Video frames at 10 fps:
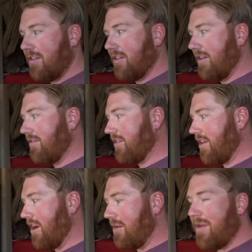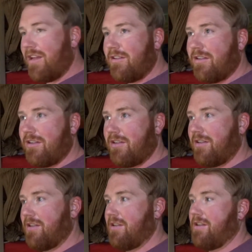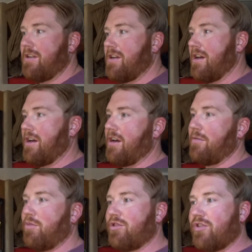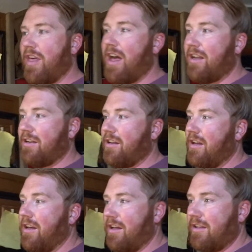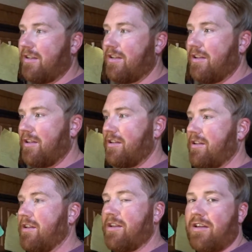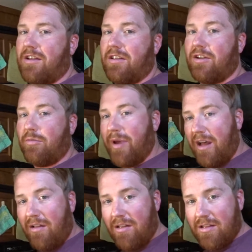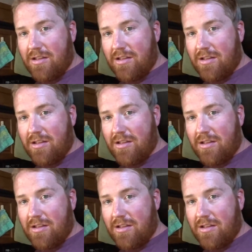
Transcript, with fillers: Leave us a comment uh, push that uh, little bell